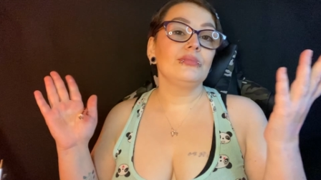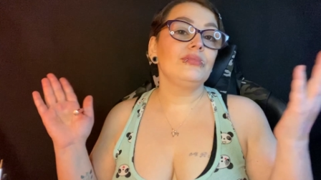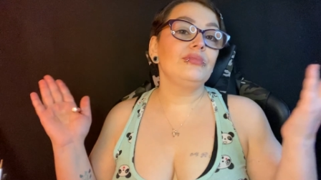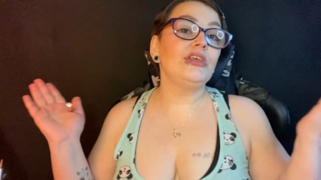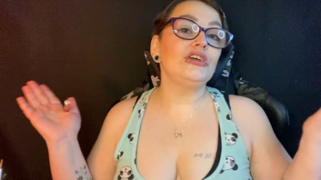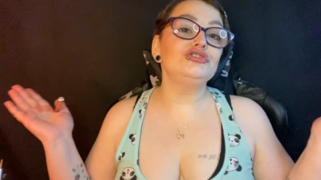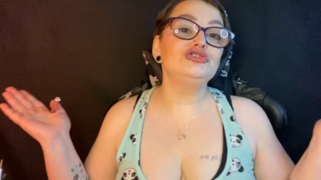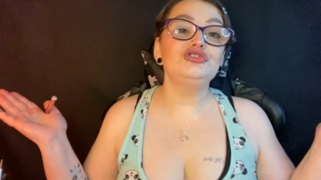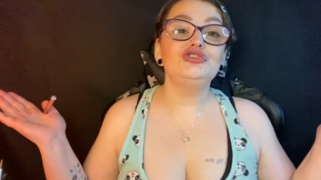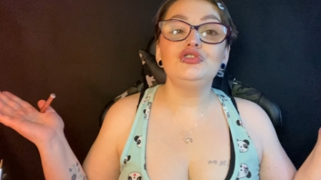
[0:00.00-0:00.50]

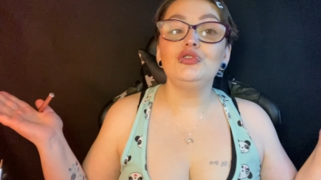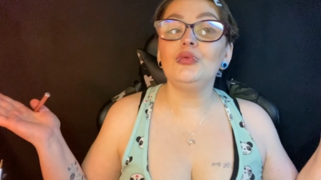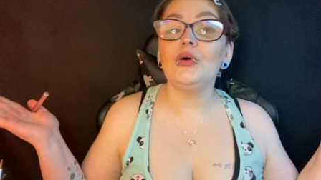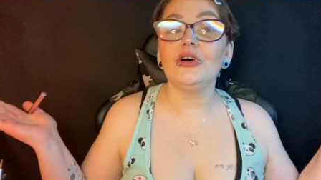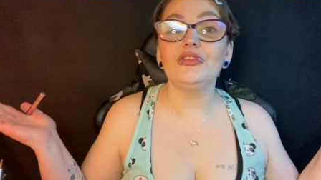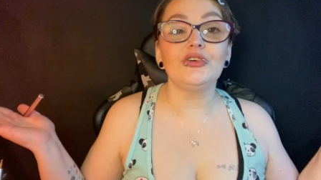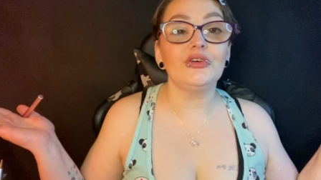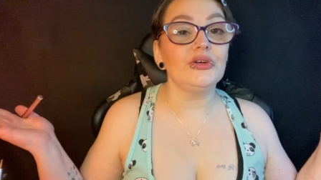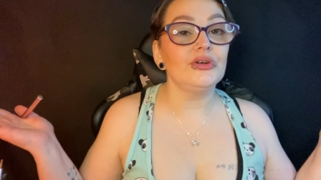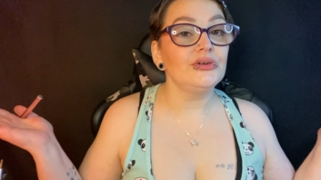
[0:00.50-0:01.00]
there's two
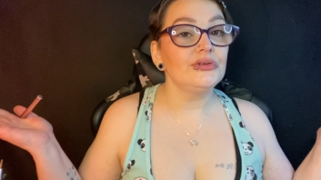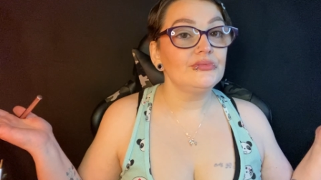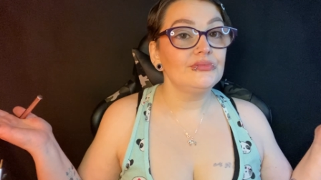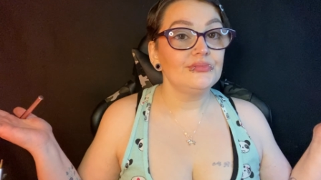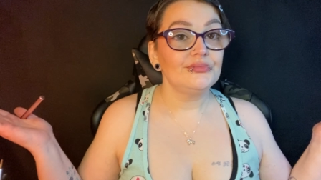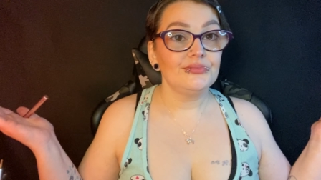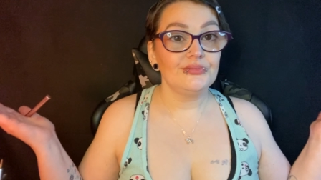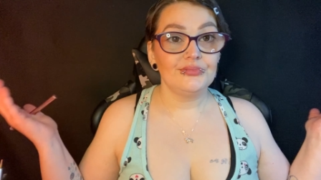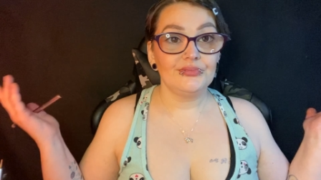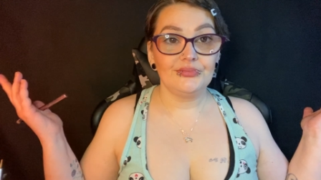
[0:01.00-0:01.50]
other,
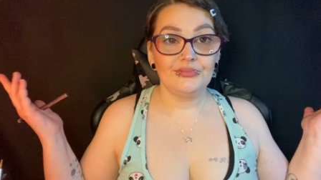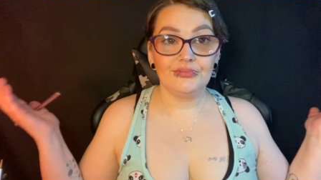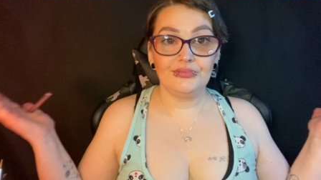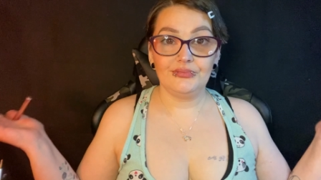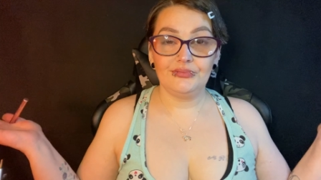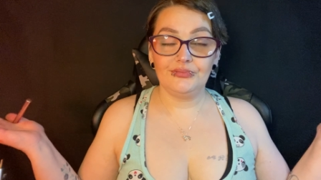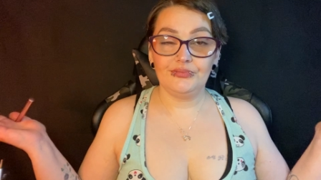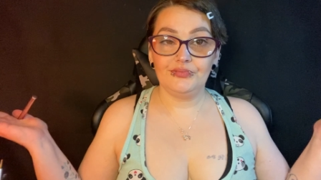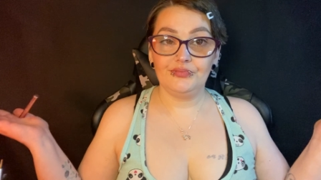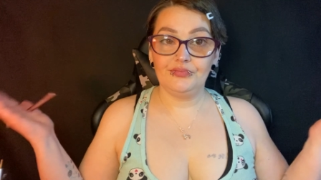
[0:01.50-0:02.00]

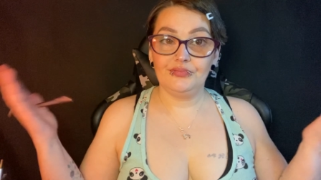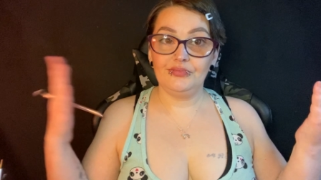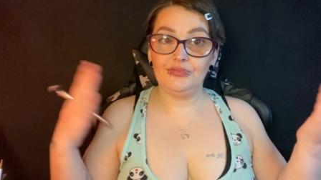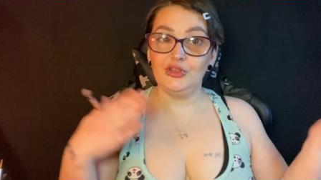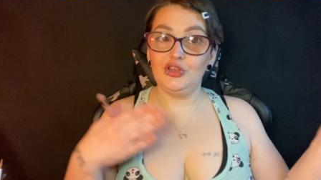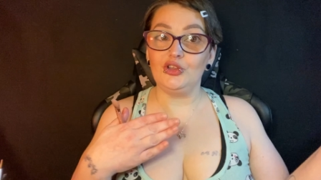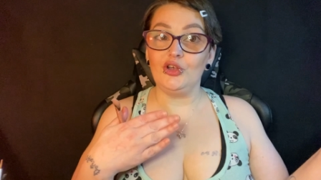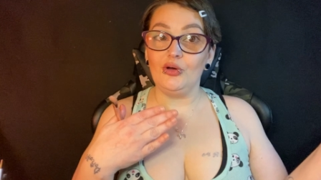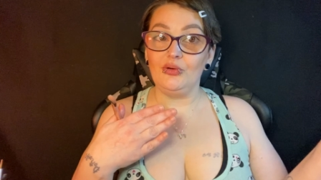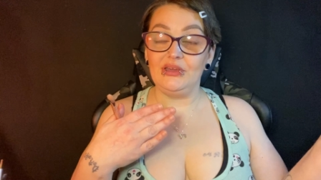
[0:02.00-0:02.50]

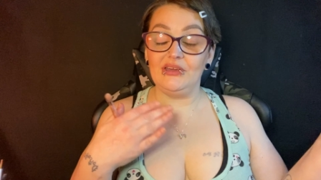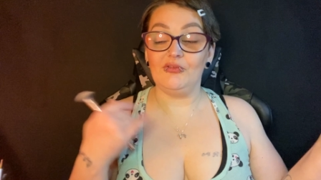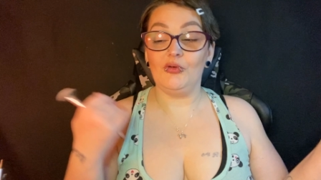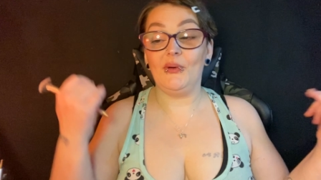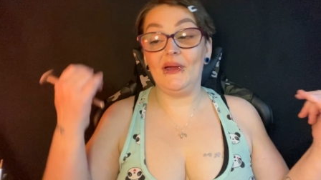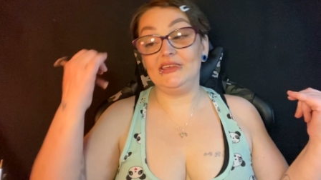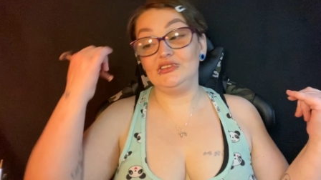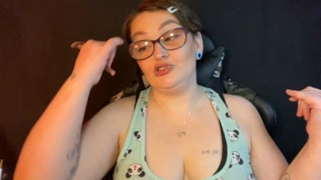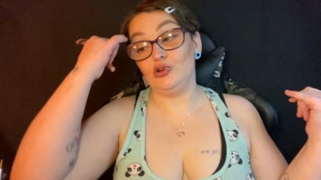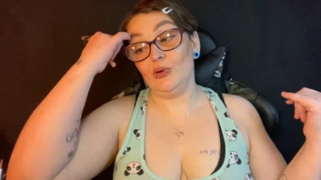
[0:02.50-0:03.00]
you know,
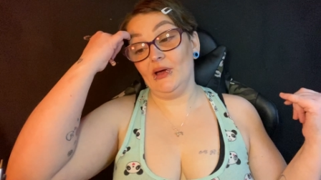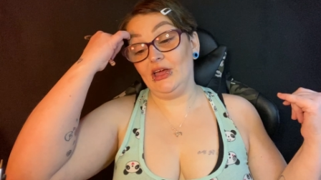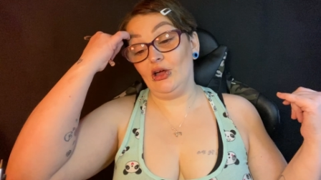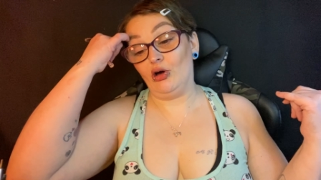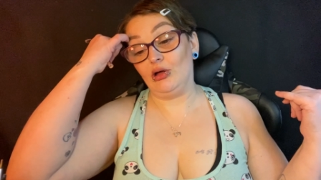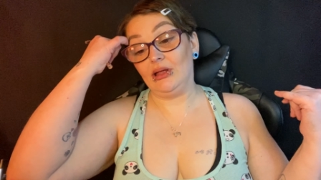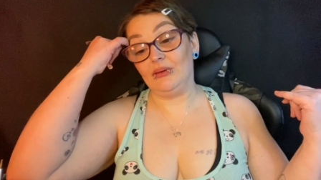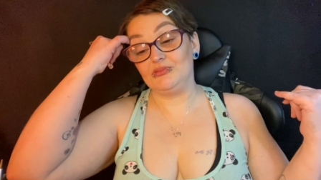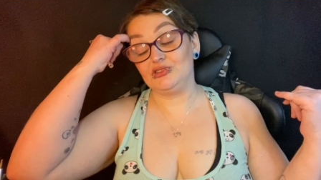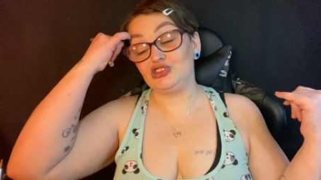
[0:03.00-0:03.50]
giveaways going
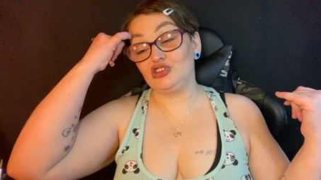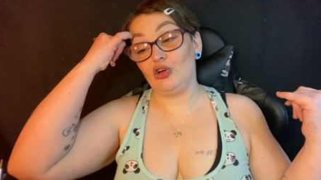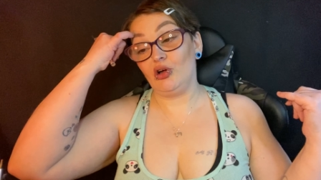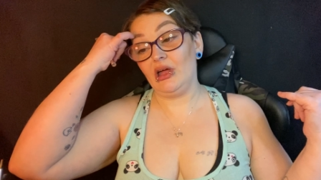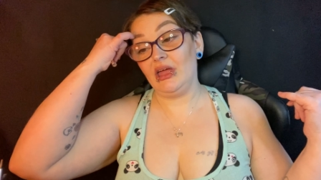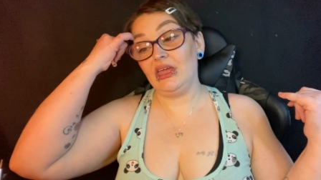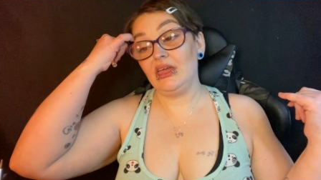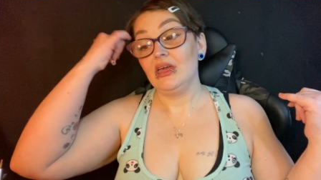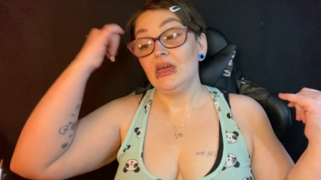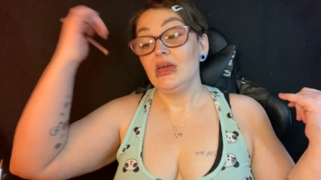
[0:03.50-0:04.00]
on. I'm
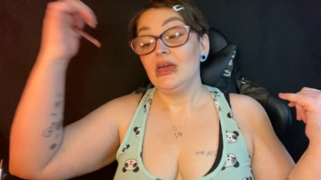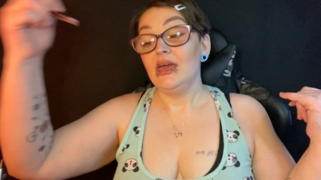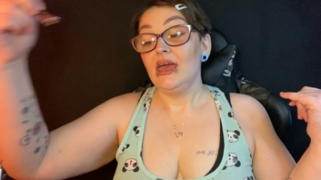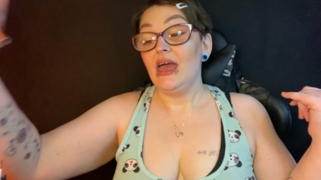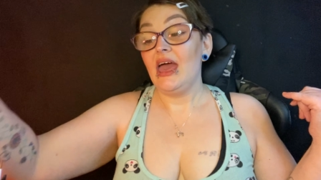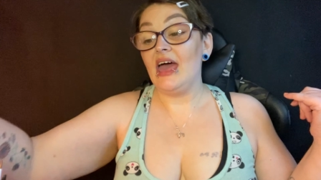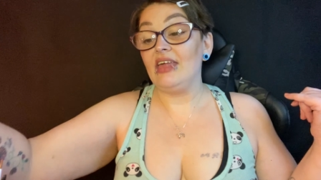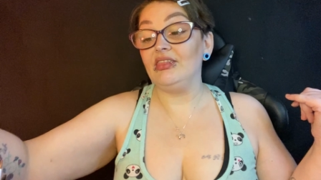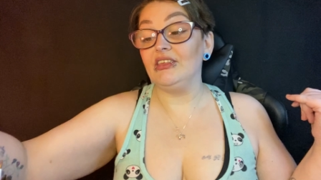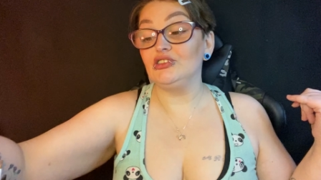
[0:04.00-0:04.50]
sorry.
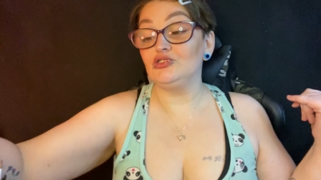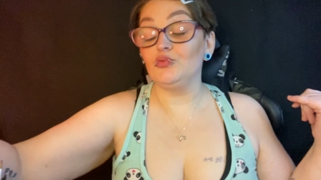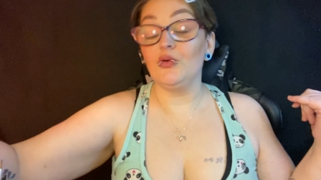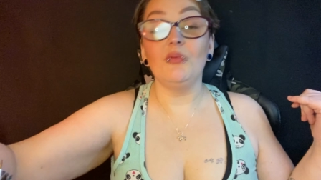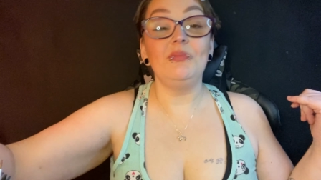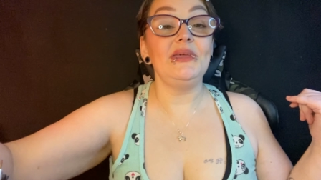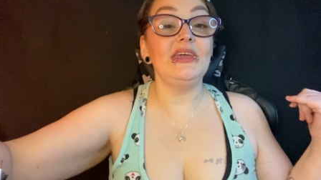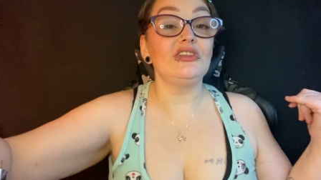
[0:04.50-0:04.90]
And this will be